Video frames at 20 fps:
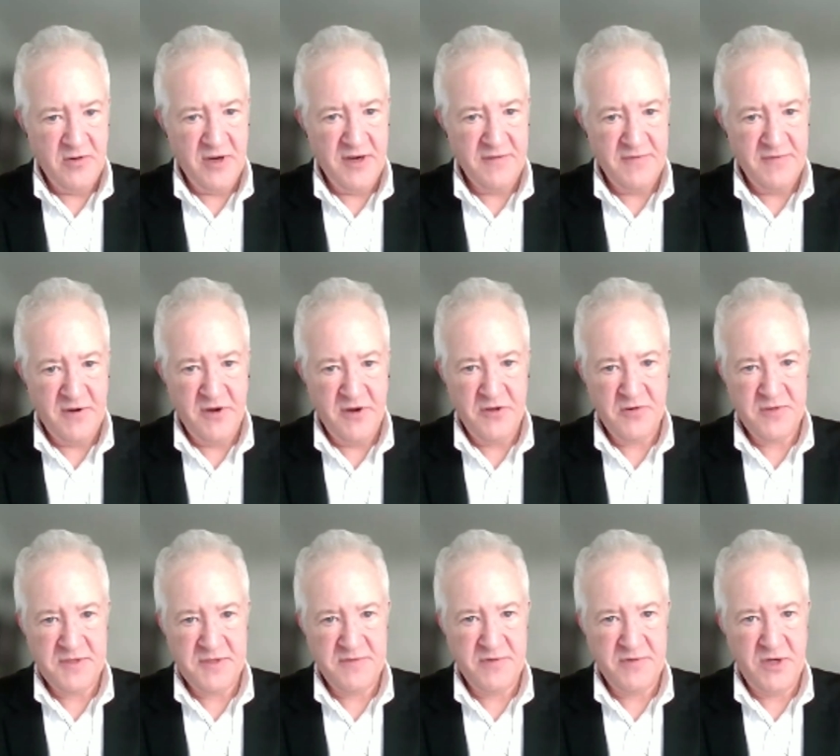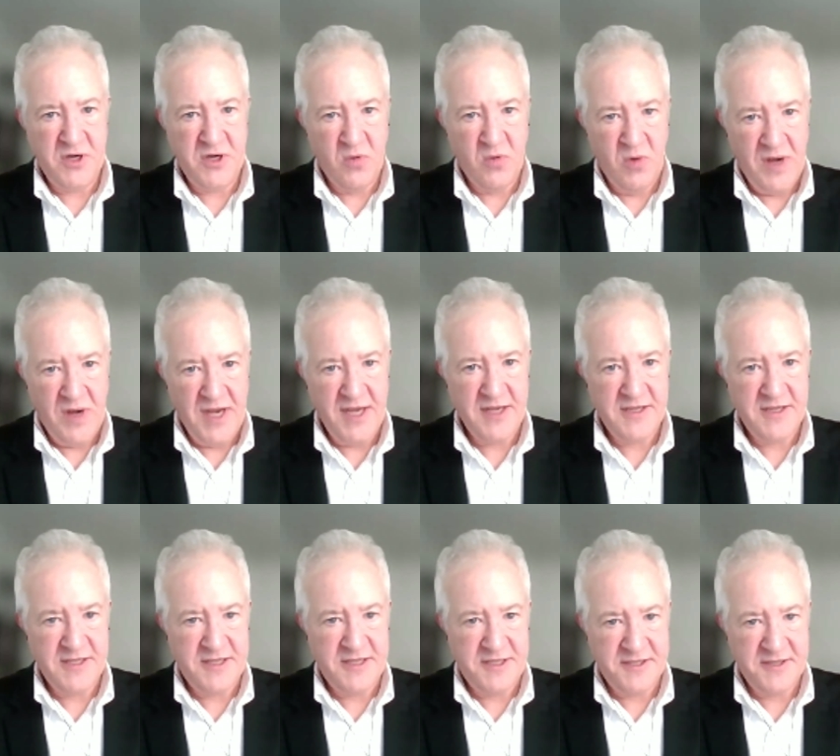grandfather was a very
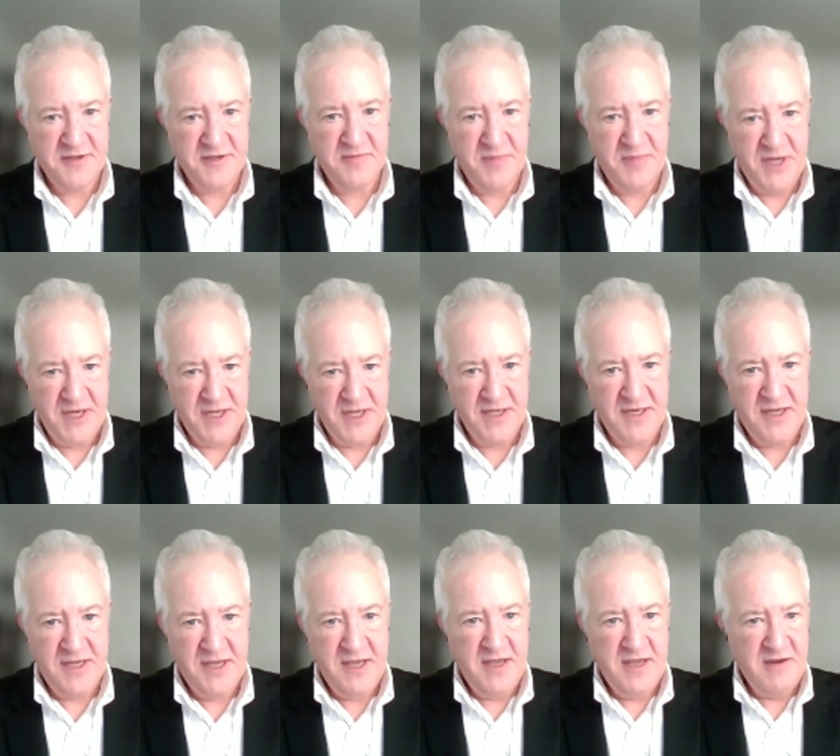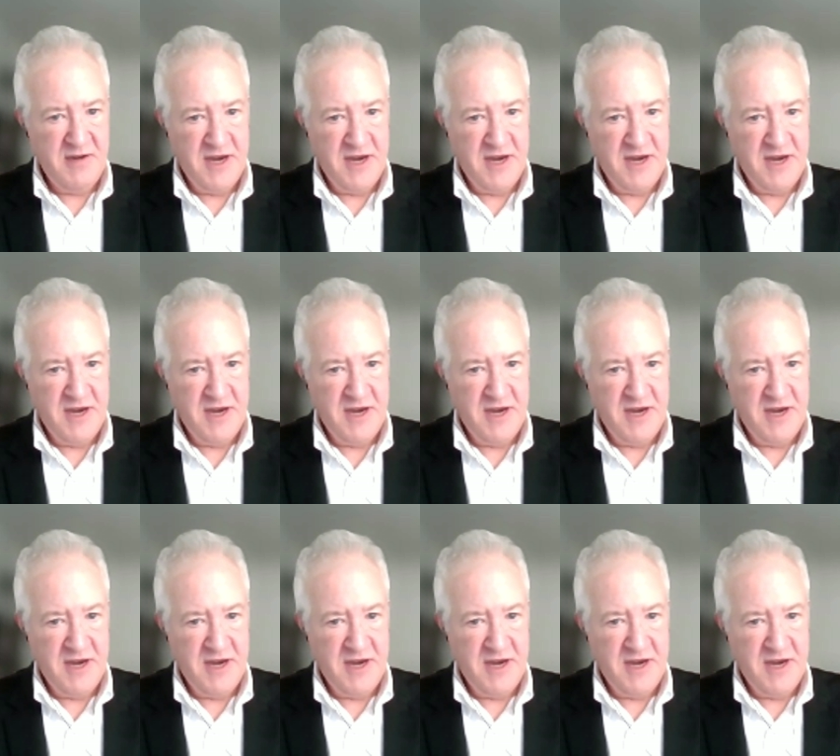quiet, decent man,